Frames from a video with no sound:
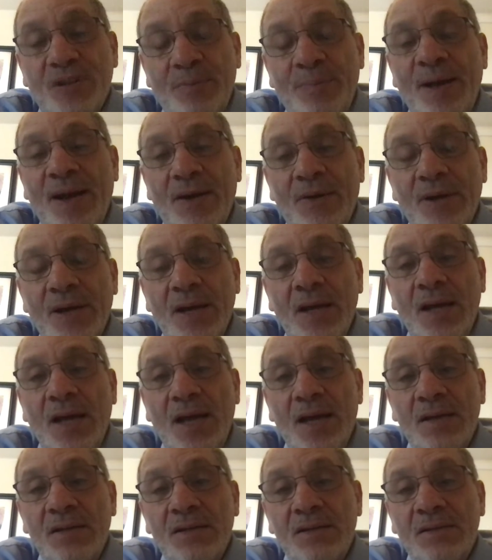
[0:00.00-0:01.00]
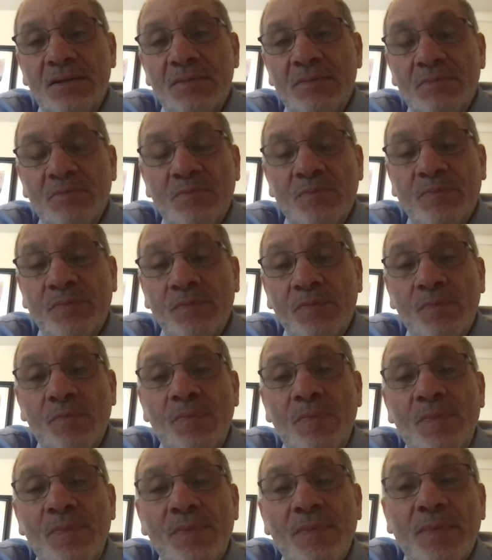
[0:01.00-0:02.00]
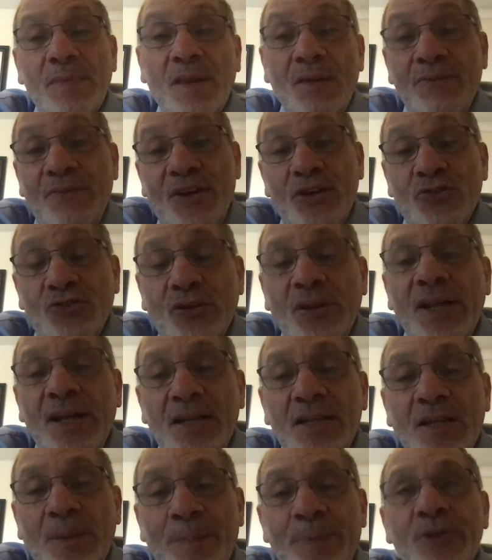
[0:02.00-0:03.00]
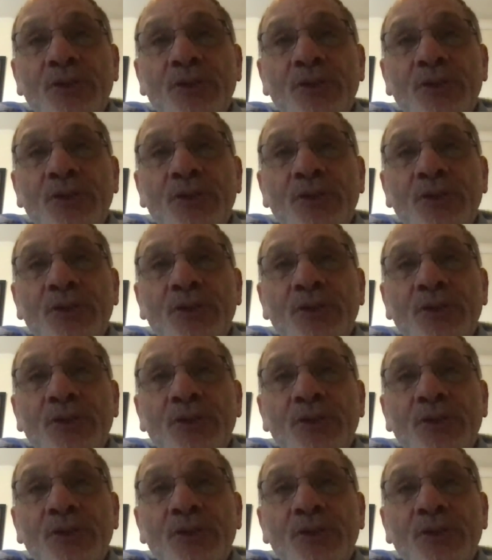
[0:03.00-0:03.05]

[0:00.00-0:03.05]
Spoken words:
the Bering and eventually end up